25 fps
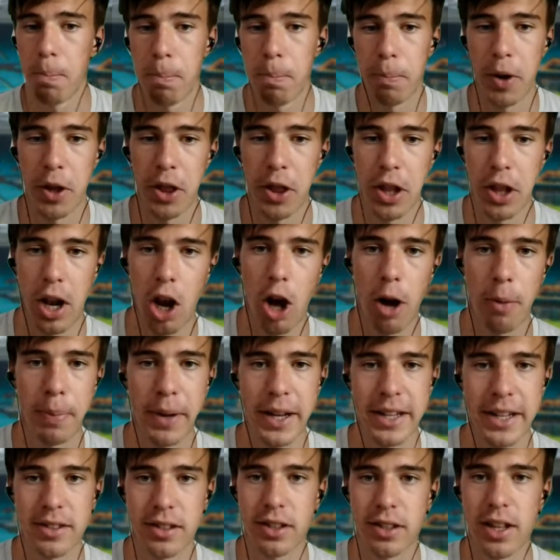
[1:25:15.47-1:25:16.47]
But the lob
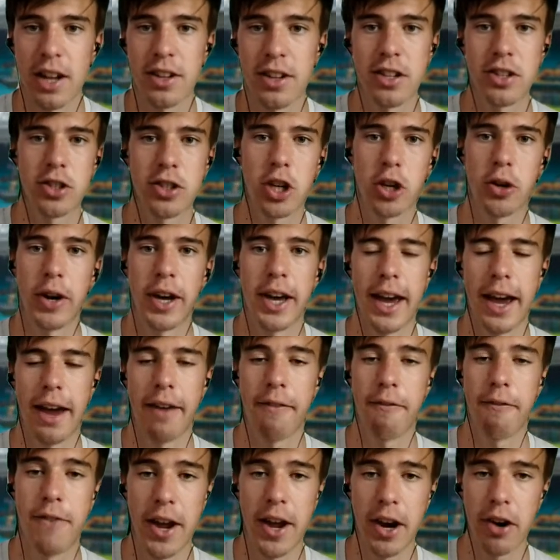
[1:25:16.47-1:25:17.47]
doesn't do it,
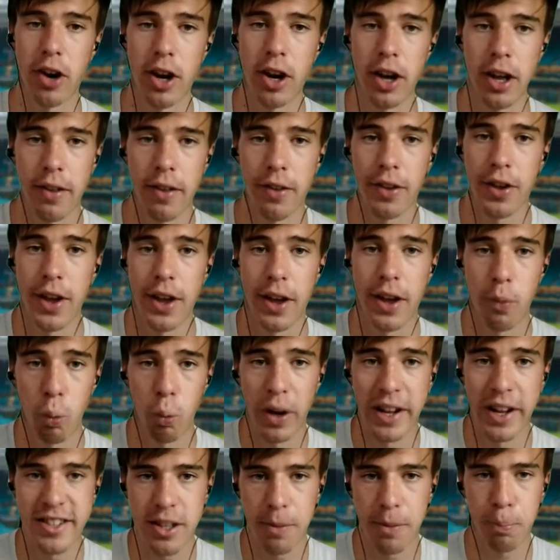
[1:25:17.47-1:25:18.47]
and Federer
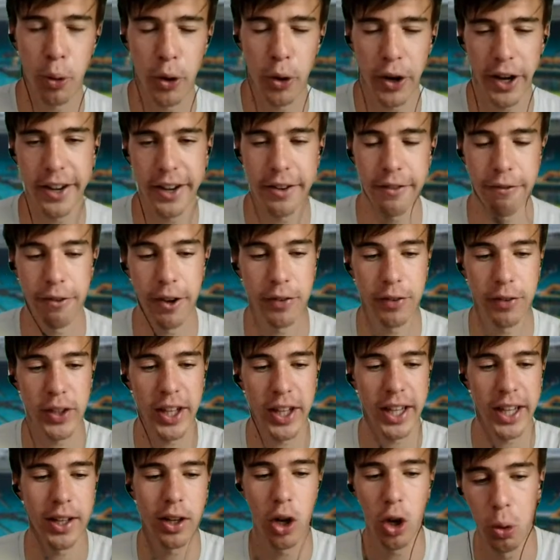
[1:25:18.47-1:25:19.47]
wins the point
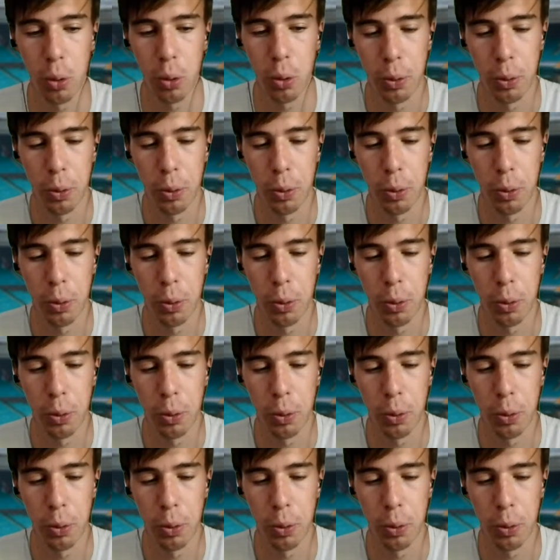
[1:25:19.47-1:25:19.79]
15-0.